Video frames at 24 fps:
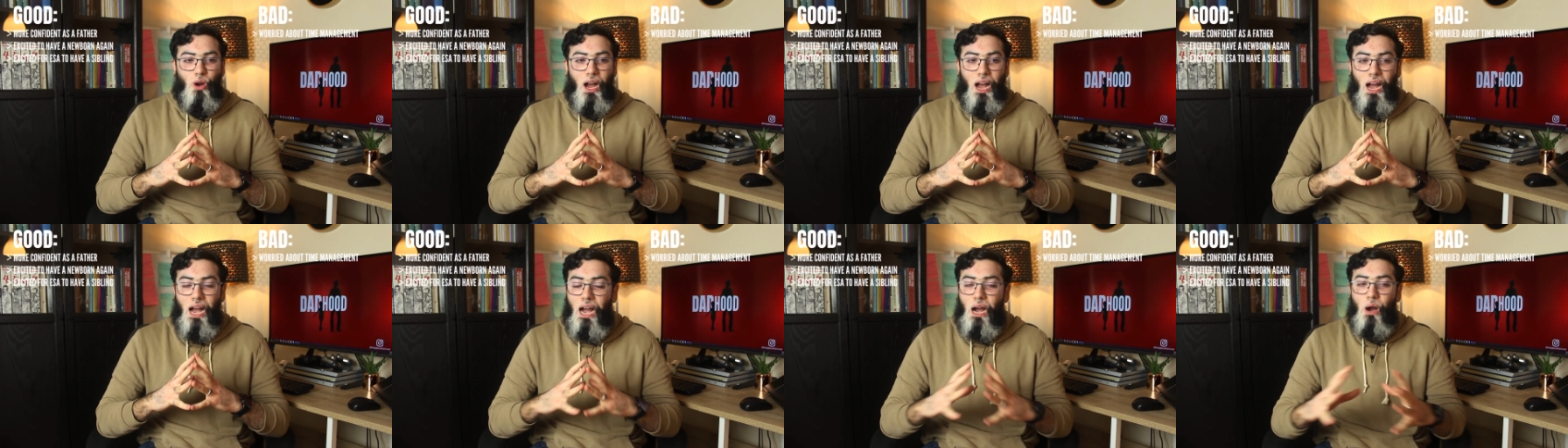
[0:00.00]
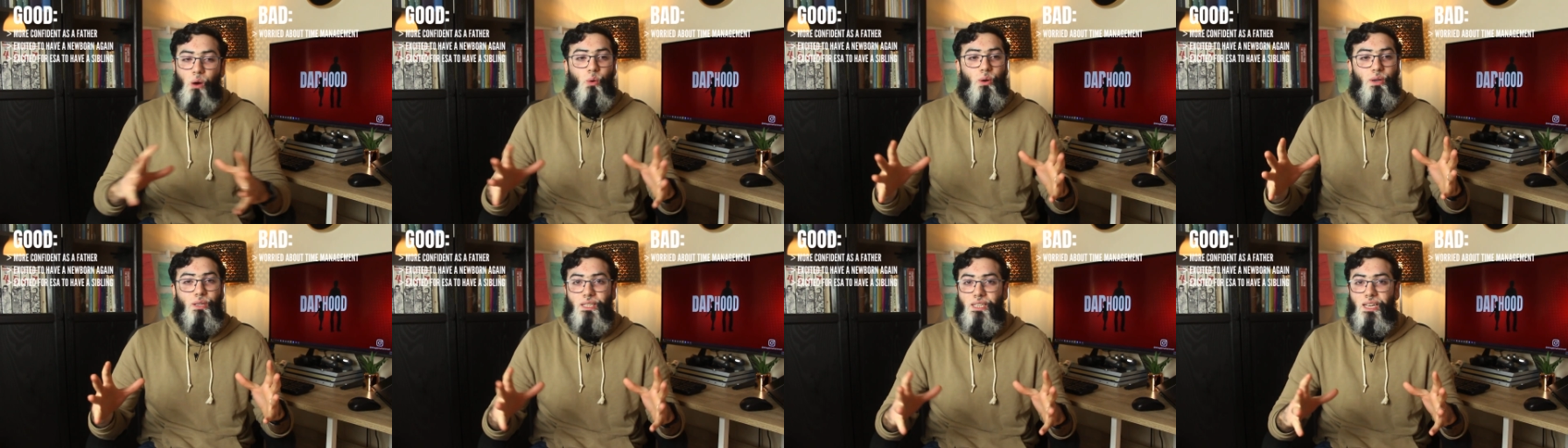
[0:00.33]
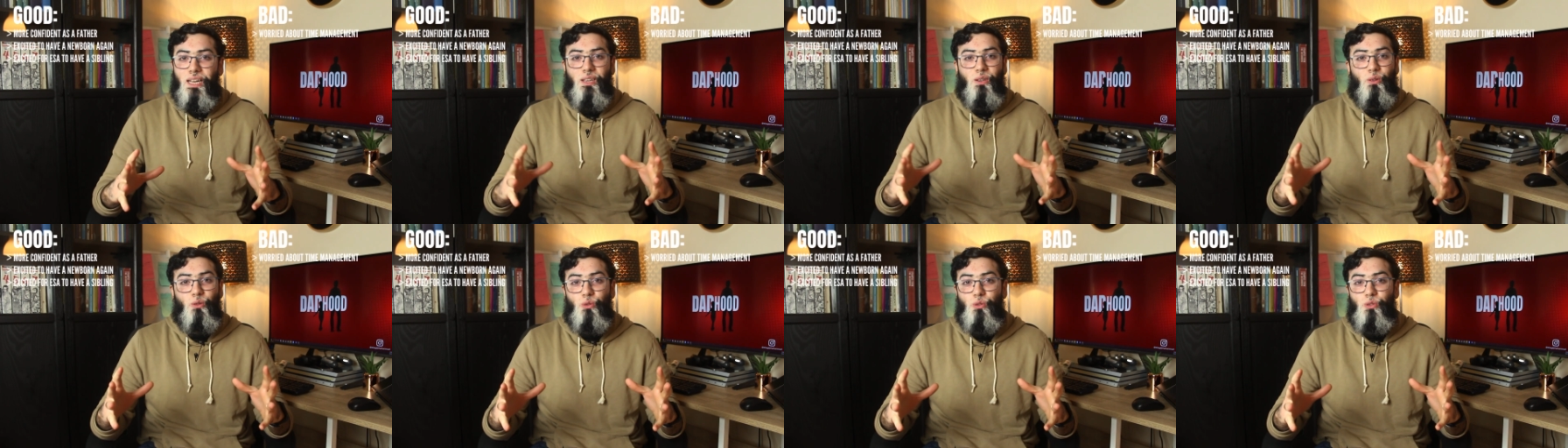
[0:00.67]
how was
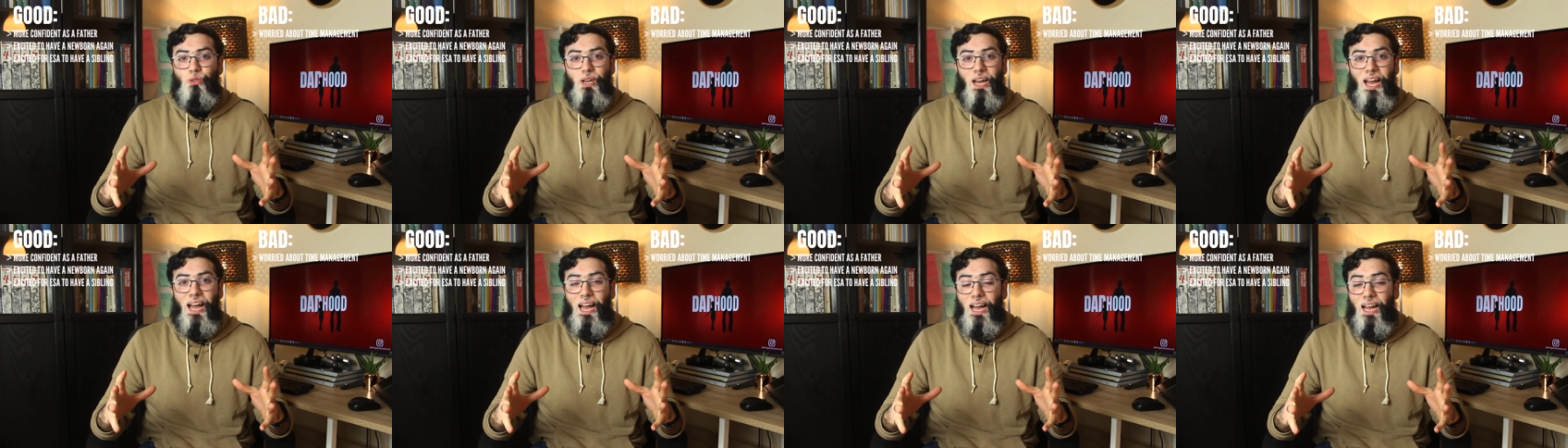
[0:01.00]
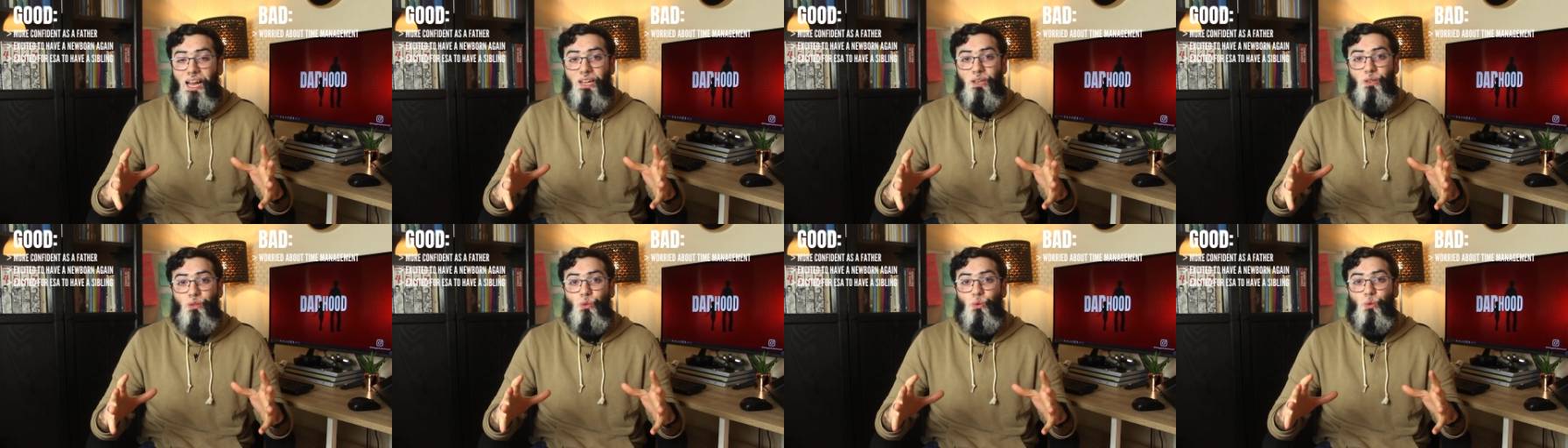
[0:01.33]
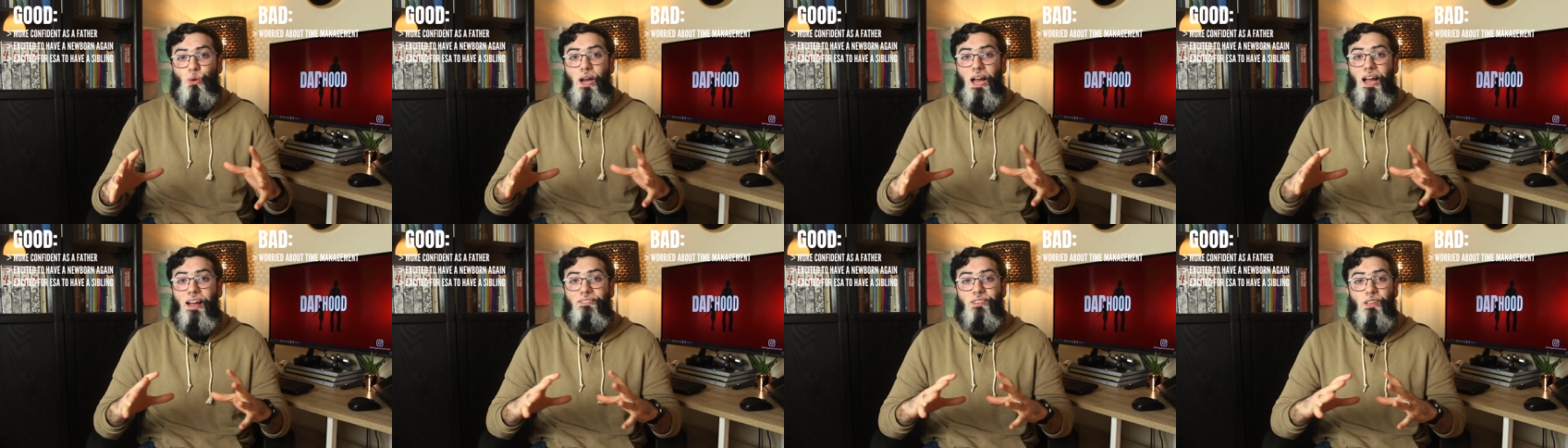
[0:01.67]
I going to
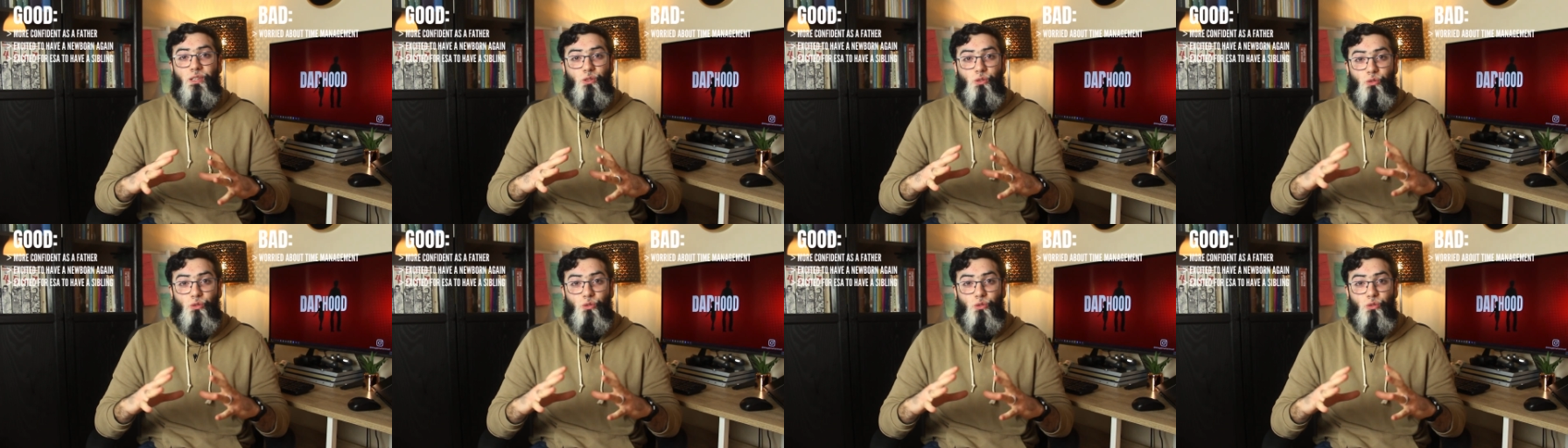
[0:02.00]
handle having